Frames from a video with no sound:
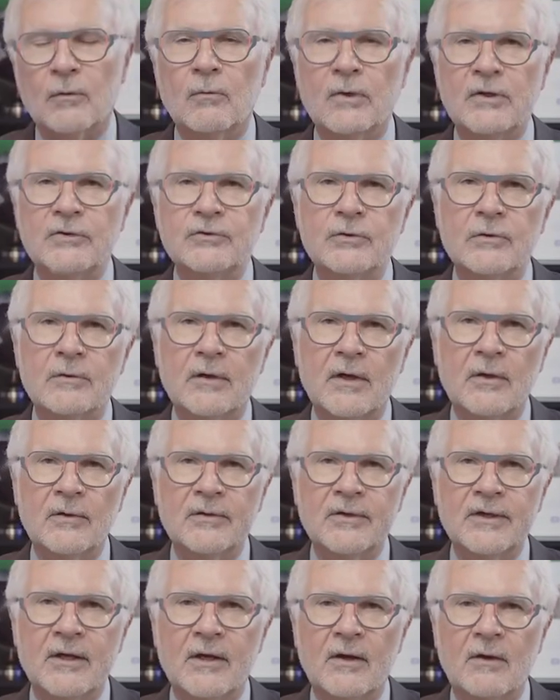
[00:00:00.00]
what your L
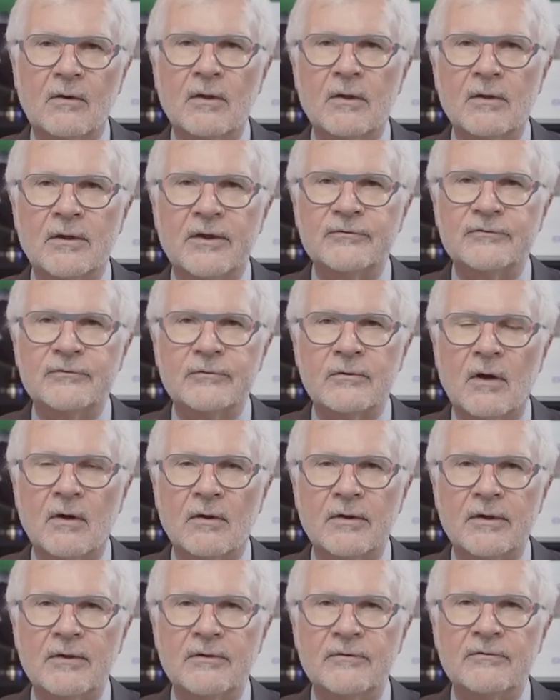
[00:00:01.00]
D L
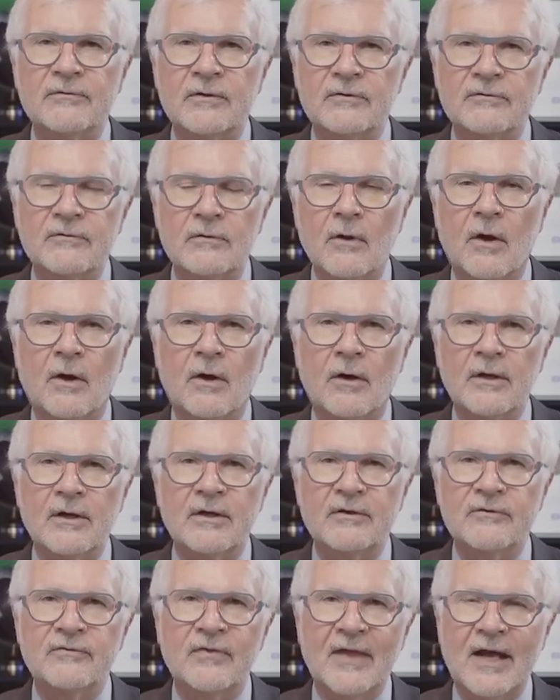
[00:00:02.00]
cholesterol is, as long
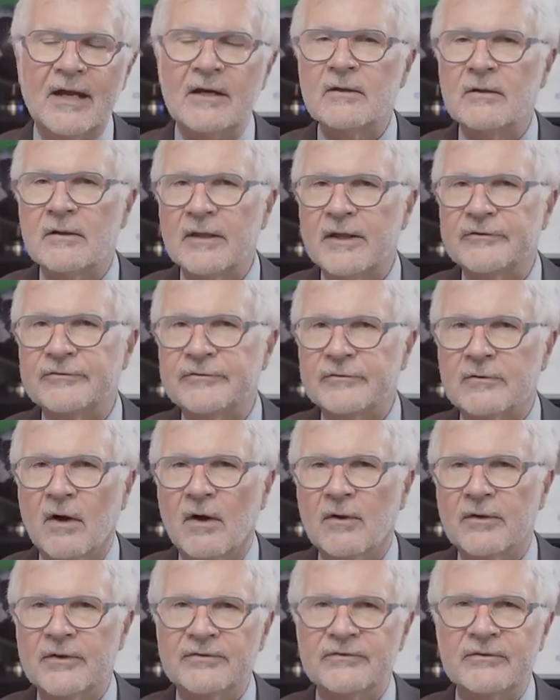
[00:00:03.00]
as that
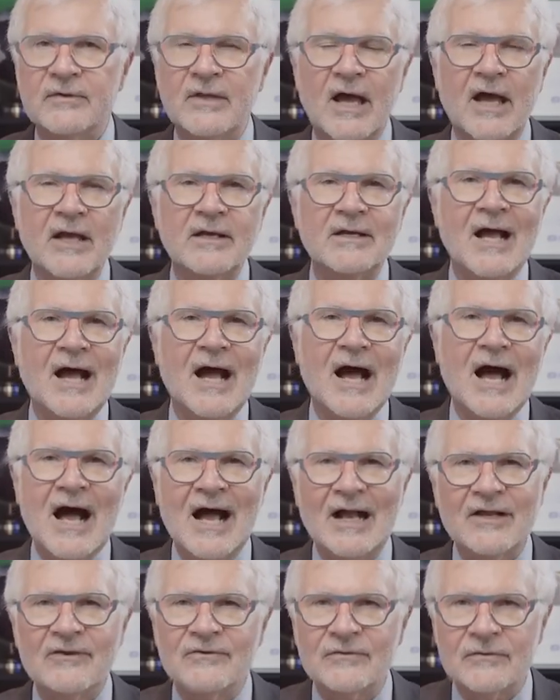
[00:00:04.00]
cholesterol is not
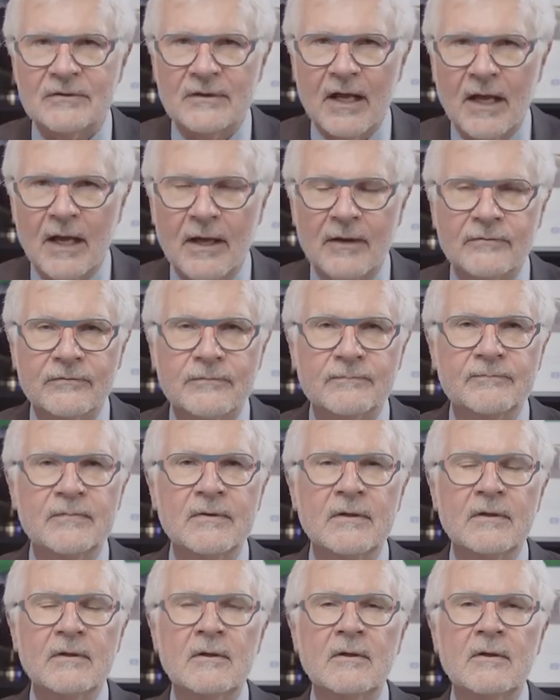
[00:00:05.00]
oxidized,
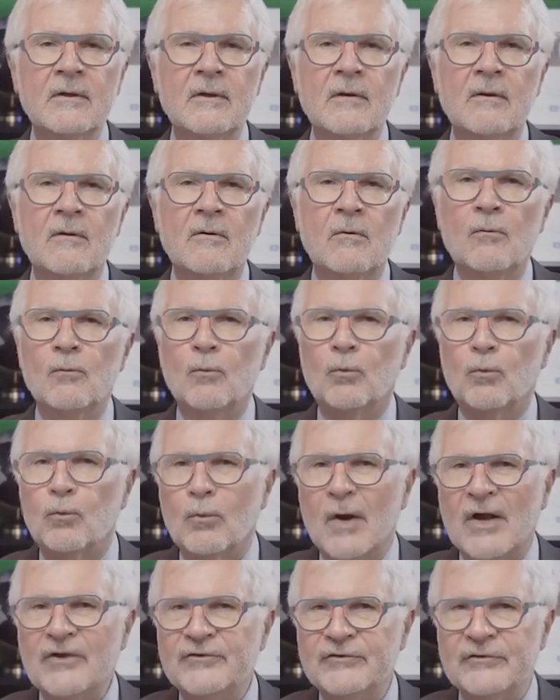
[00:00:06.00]

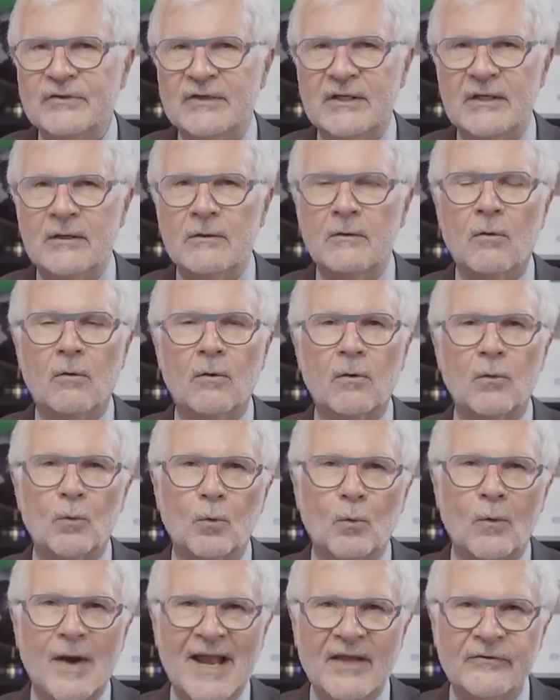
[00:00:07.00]
rusty, or
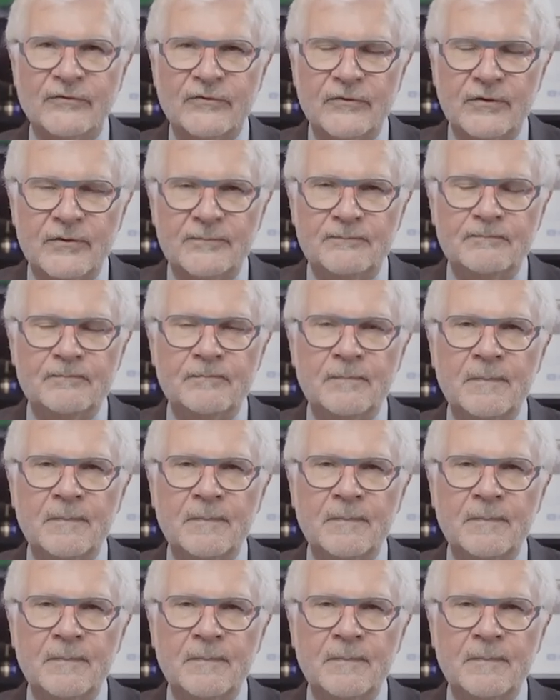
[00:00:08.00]
rancid.